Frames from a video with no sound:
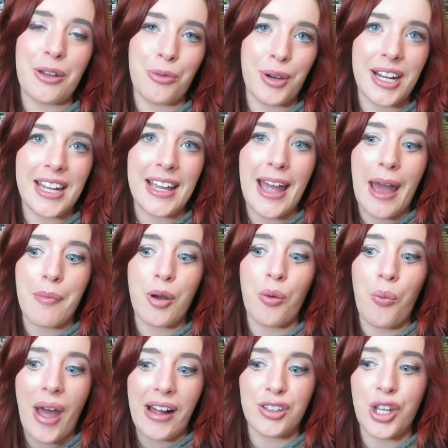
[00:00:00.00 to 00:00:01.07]
really
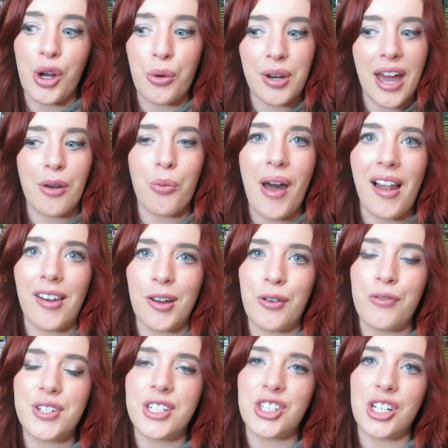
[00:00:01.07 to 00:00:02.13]
well-known and
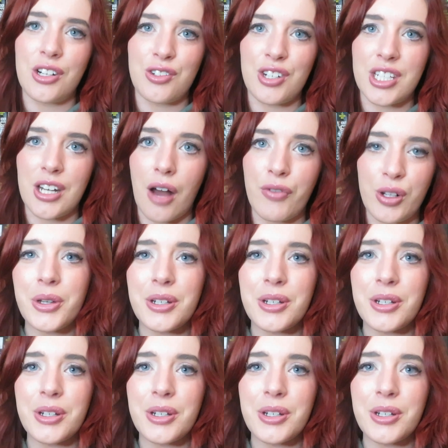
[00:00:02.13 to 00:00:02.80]
well-loved children's novel.